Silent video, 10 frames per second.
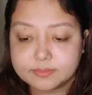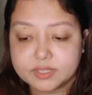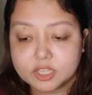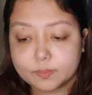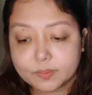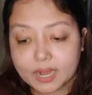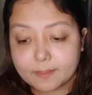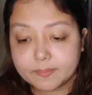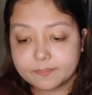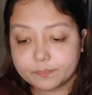But the
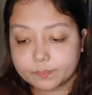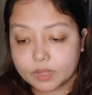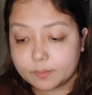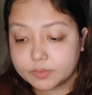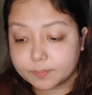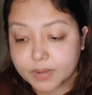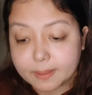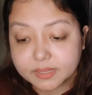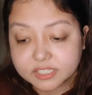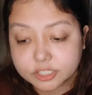prime
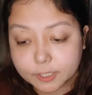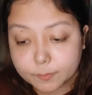minister